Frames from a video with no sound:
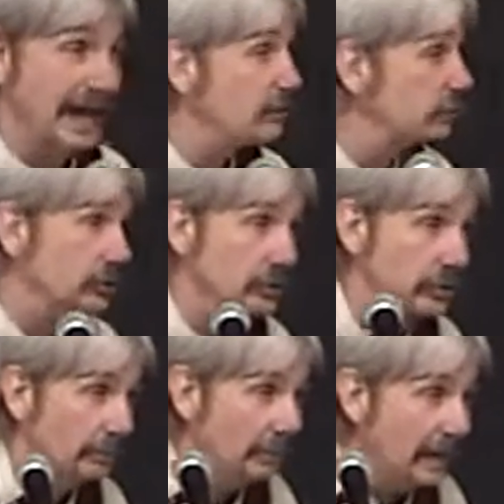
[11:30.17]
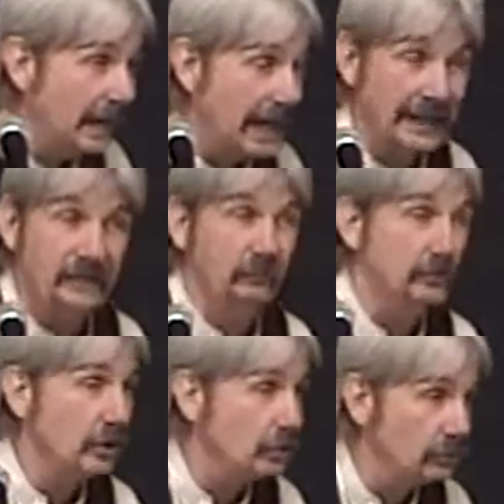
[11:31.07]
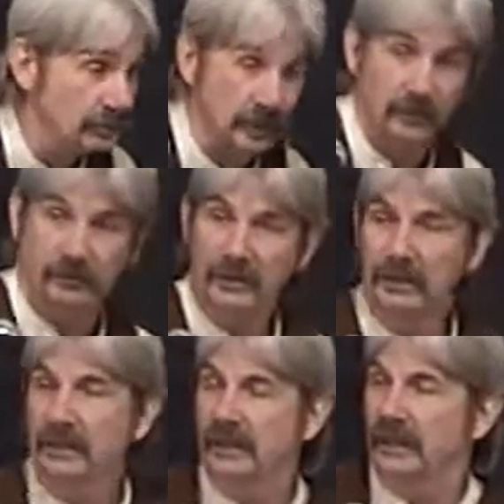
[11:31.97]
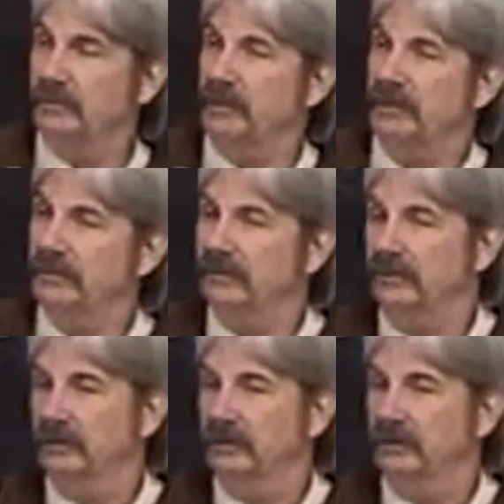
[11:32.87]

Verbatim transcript: I don't do them. I don't know, you know. I mean,